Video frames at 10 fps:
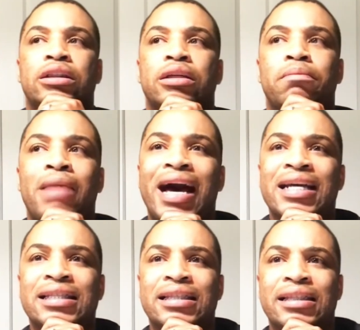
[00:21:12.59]
the
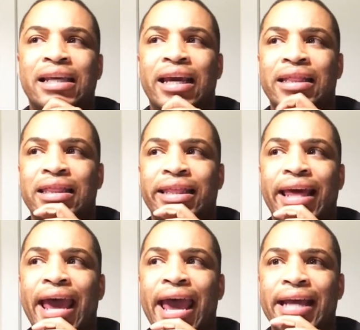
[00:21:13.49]
mindset
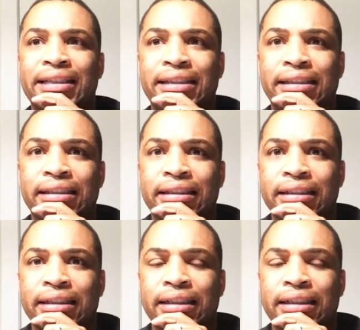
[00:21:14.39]
that